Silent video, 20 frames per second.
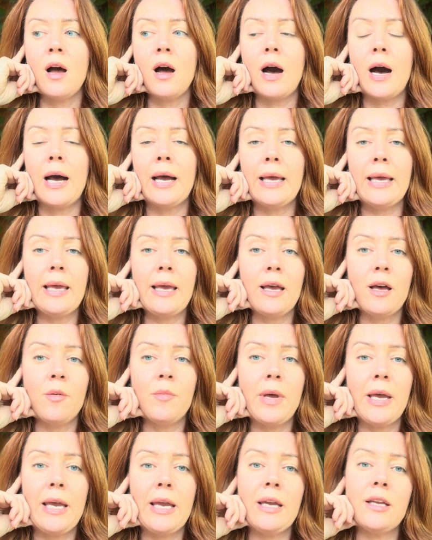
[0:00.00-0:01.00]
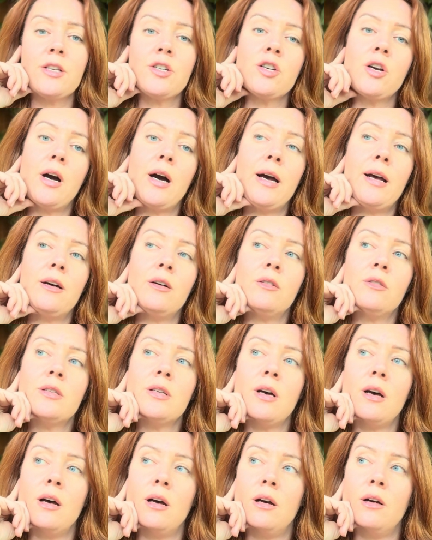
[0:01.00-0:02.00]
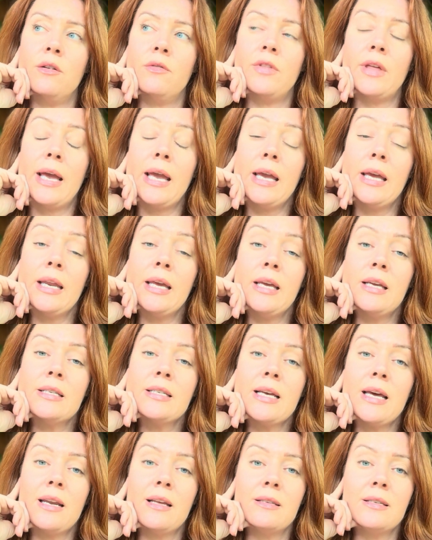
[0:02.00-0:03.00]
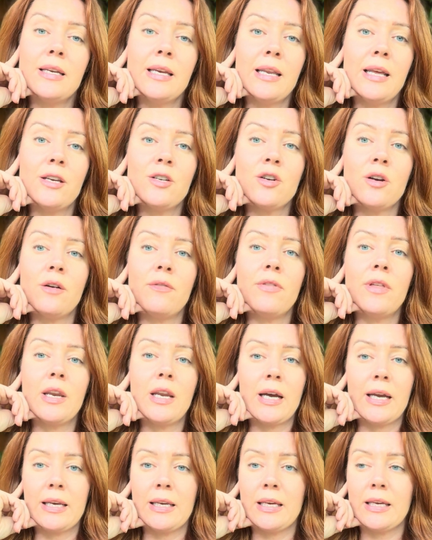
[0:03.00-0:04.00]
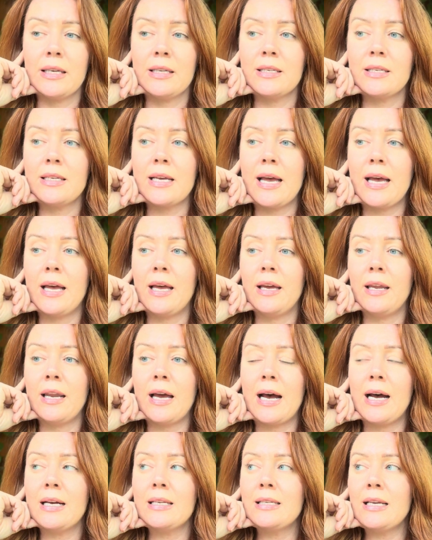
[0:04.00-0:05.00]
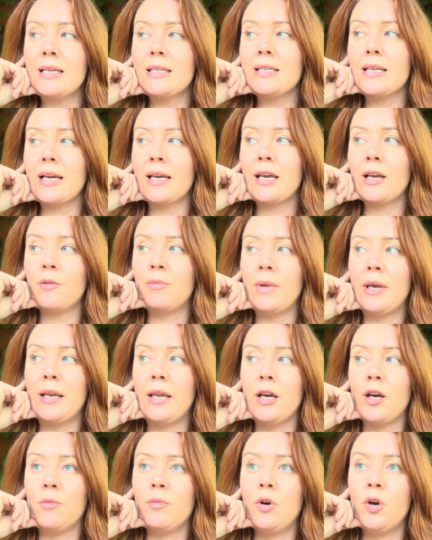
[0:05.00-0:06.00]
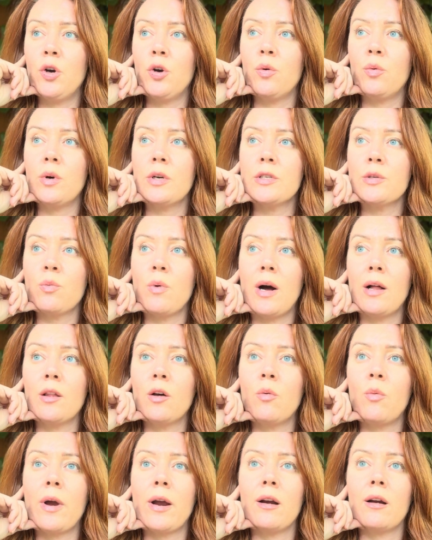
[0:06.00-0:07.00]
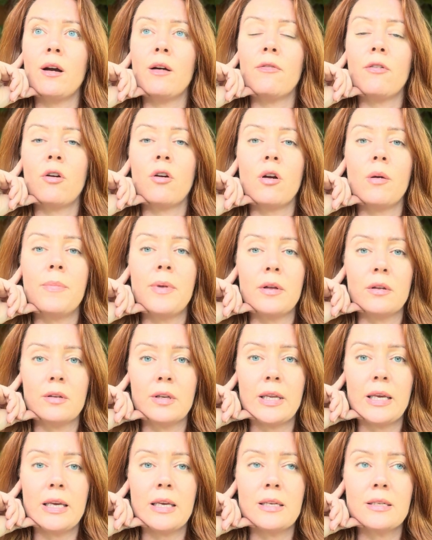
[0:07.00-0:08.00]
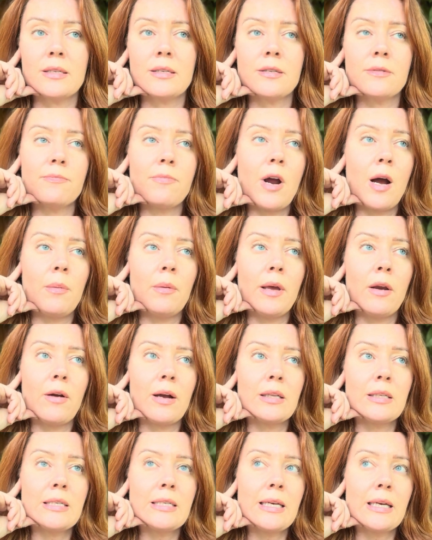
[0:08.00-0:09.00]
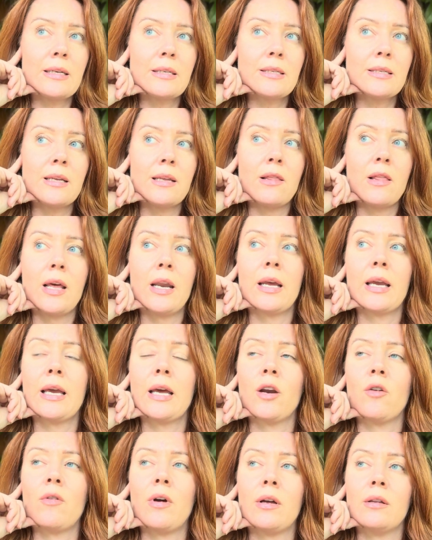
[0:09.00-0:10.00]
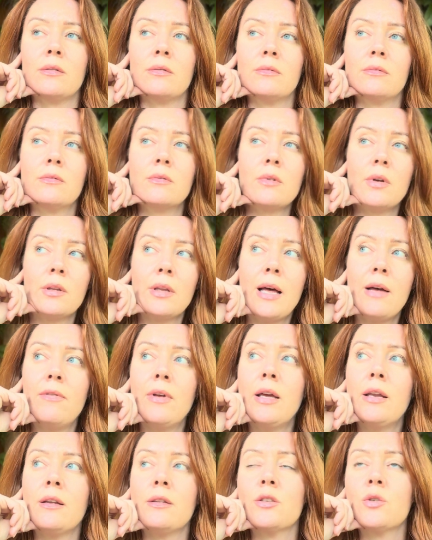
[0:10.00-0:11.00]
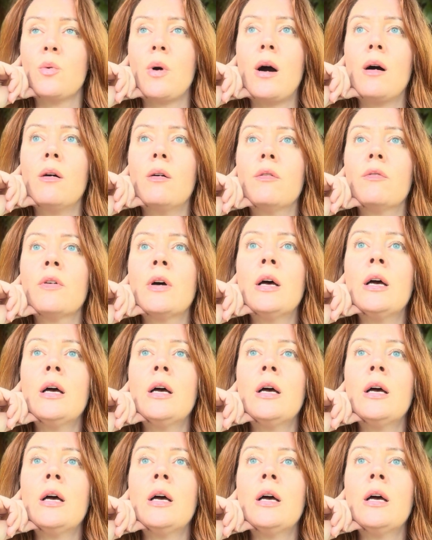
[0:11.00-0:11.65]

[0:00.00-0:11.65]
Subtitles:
I am a child of the 80s and a teenager of the 90s. And as a psychic medium who was well aware of her abilities, probably around 6 and then again around 11 and 12.